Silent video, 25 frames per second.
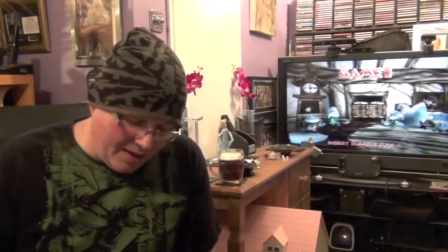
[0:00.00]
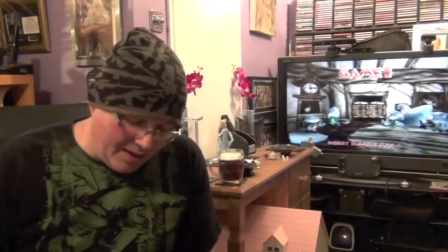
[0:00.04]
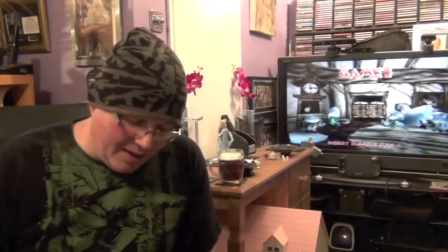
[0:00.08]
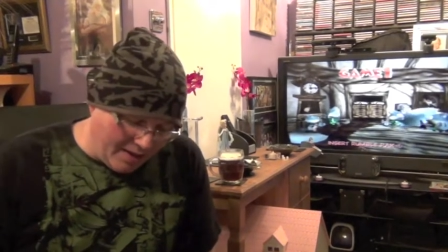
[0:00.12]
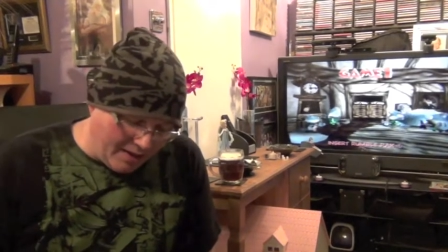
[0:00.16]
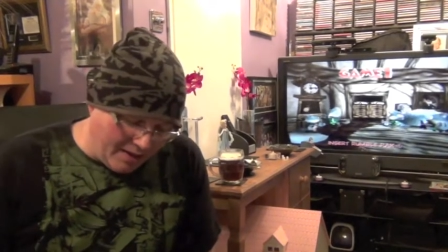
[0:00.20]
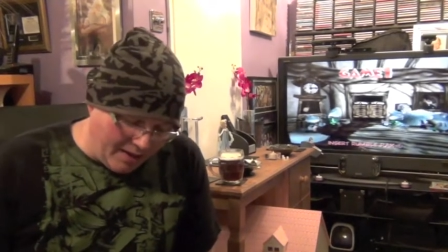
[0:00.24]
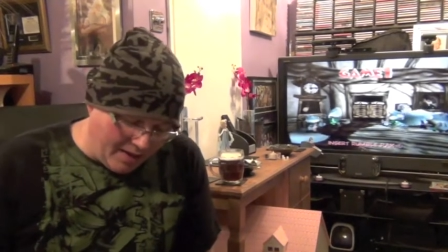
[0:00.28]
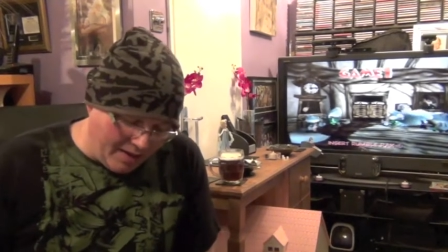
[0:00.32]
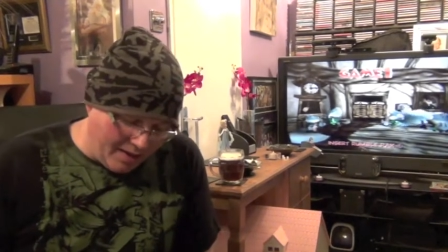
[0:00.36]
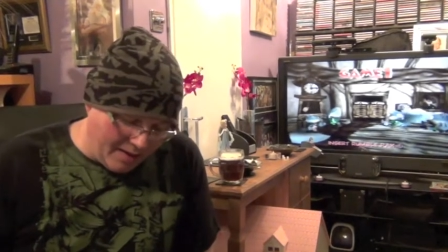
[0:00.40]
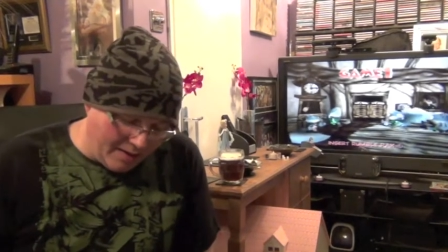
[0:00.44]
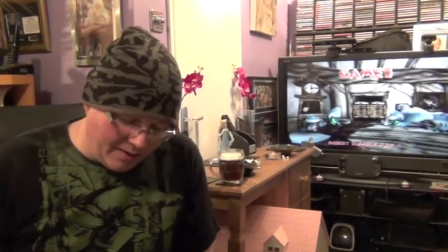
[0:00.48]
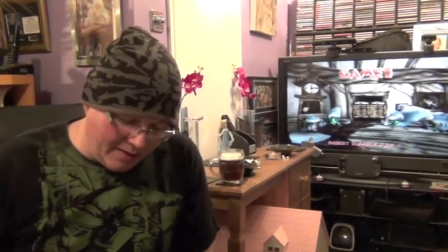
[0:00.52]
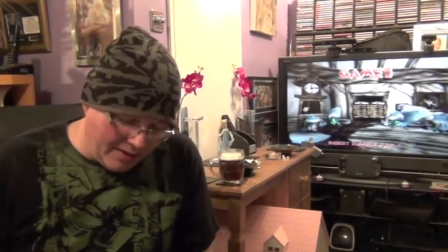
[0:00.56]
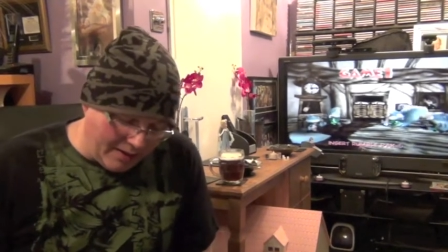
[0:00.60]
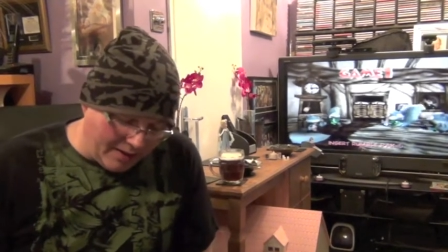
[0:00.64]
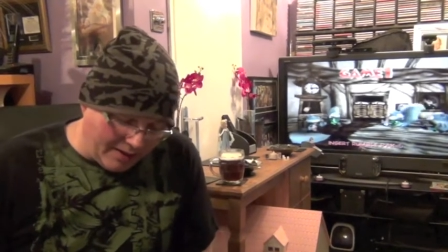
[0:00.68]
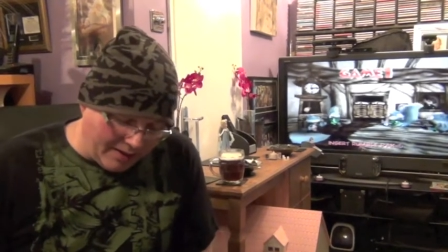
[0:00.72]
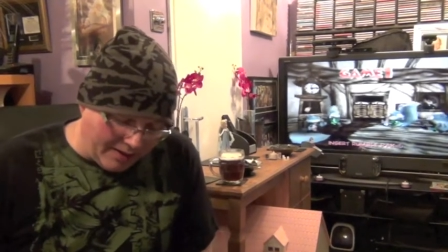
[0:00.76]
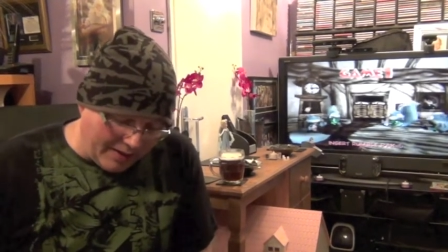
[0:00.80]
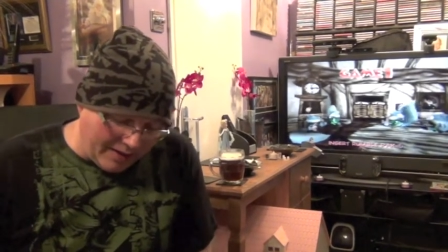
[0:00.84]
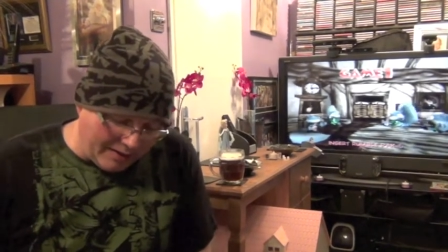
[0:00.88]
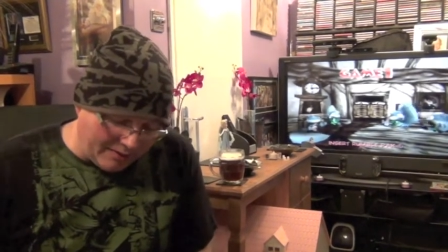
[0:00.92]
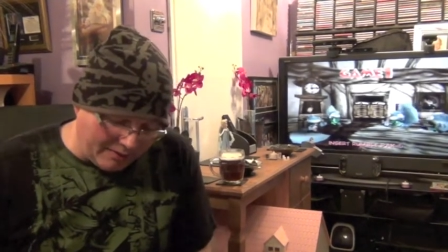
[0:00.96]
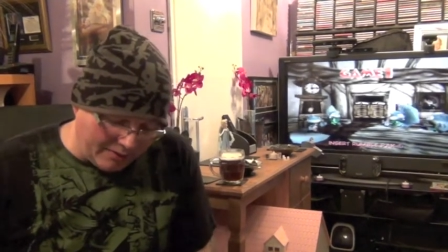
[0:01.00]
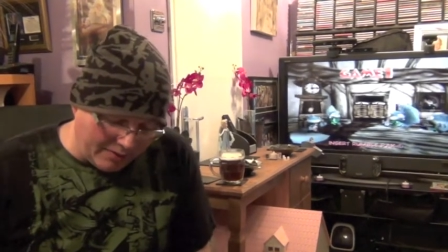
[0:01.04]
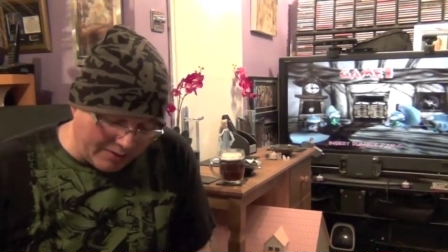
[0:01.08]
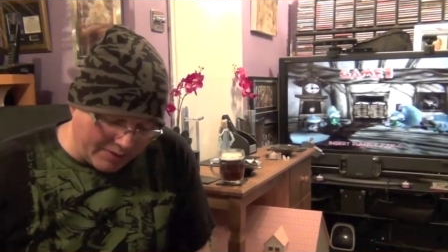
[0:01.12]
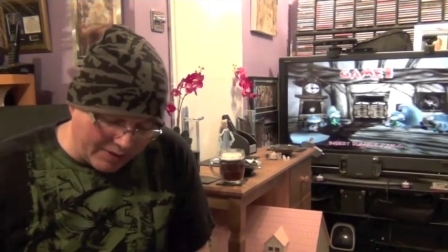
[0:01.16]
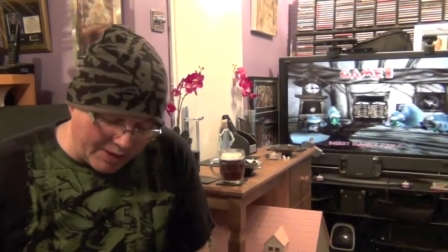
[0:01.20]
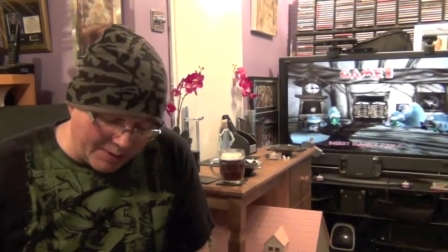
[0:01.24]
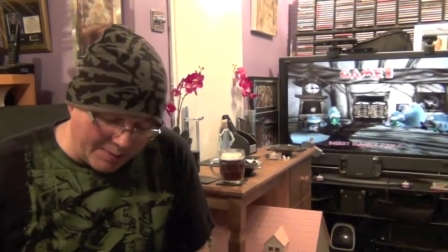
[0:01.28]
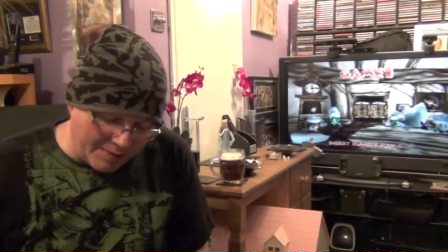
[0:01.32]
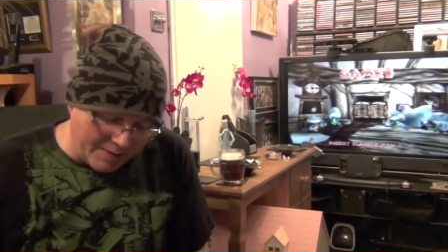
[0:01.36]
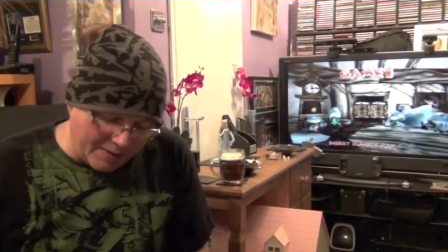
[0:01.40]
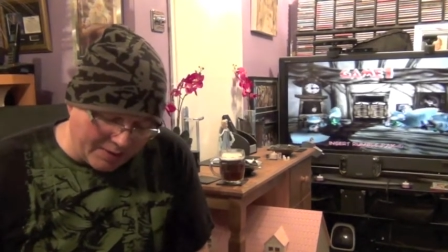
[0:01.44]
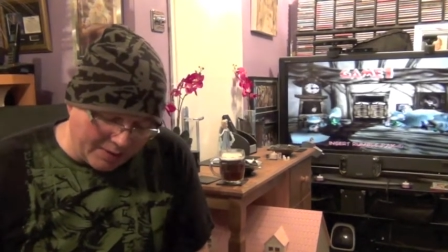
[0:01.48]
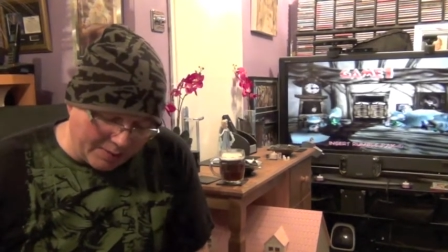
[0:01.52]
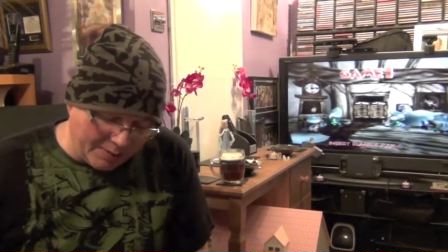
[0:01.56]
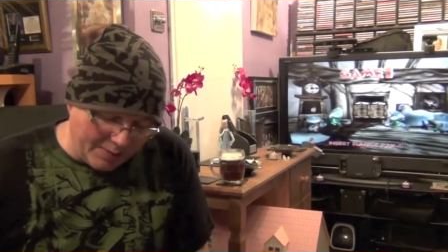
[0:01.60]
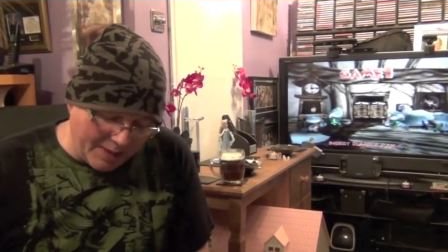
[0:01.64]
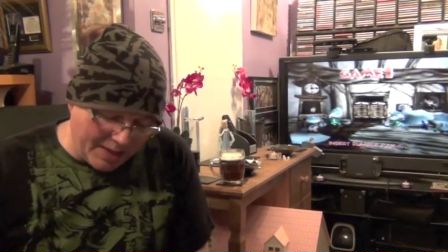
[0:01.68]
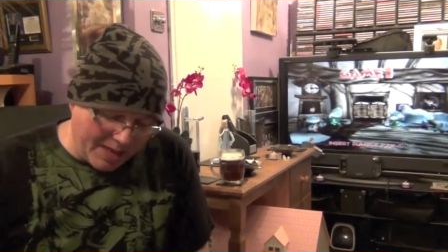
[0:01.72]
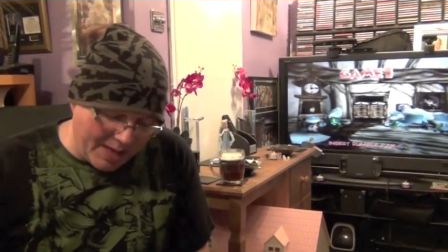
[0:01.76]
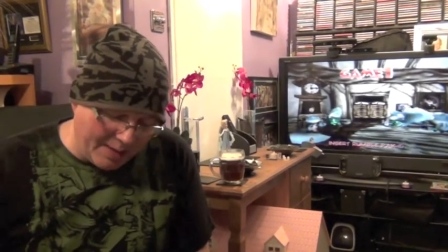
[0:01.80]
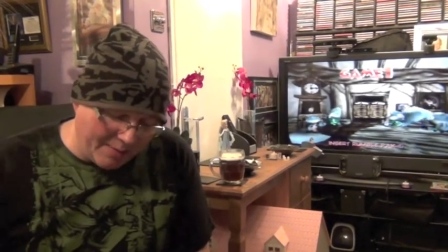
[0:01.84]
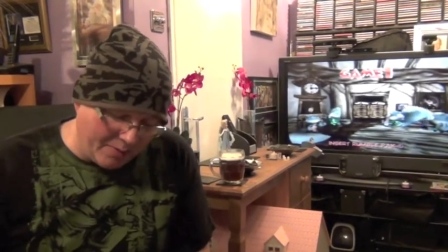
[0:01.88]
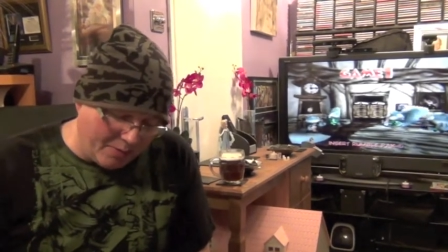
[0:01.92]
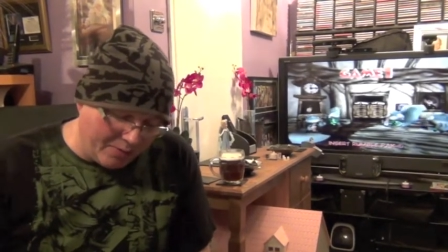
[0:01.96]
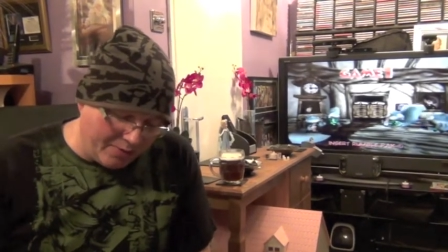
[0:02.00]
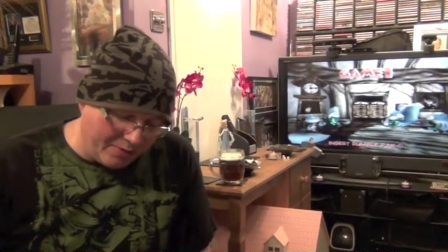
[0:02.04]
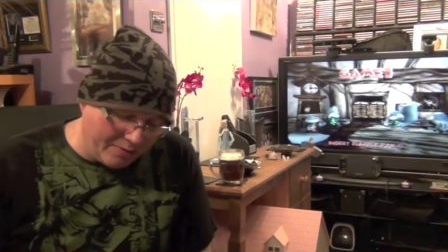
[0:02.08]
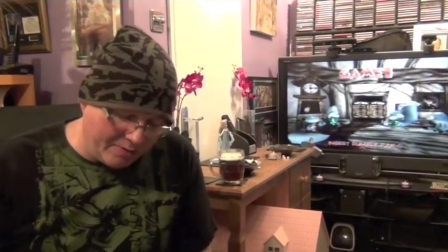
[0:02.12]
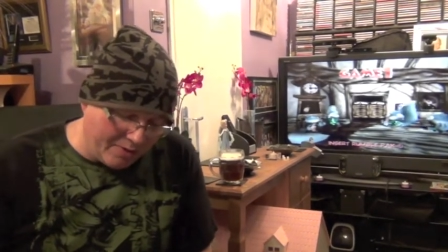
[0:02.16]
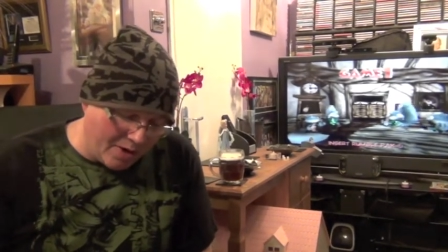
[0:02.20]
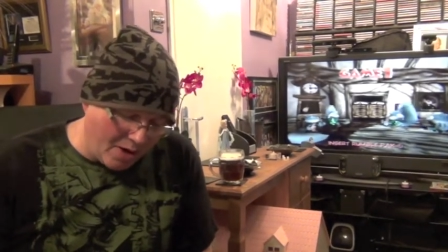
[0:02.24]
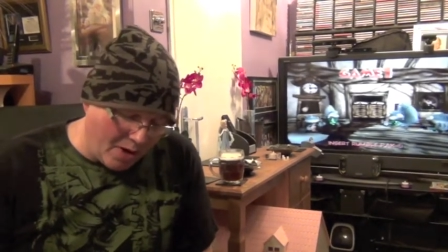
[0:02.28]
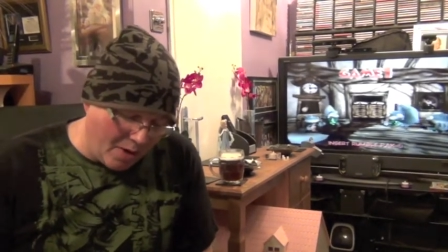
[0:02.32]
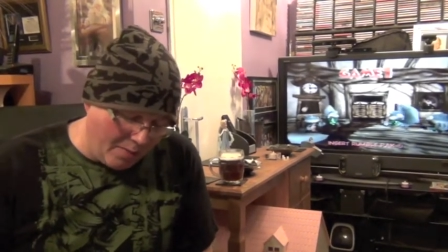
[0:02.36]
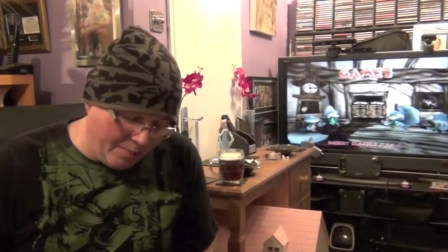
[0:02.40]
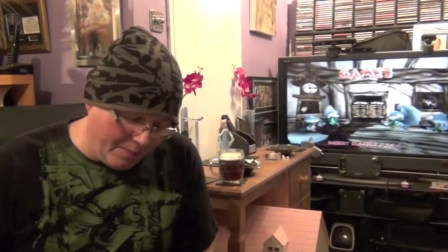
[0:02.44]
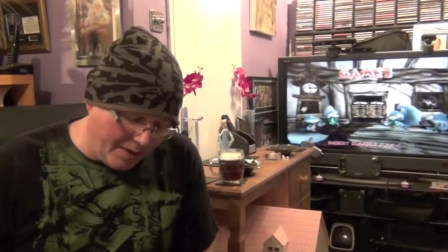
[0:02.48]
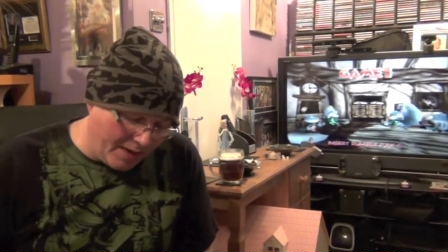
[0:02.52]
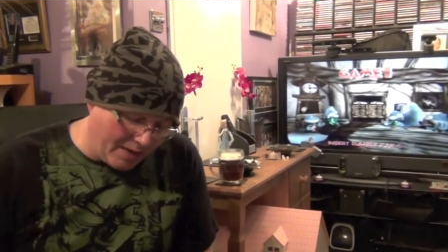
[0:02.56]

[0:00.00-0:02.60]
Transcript: They're cheap enough to pick up on their own,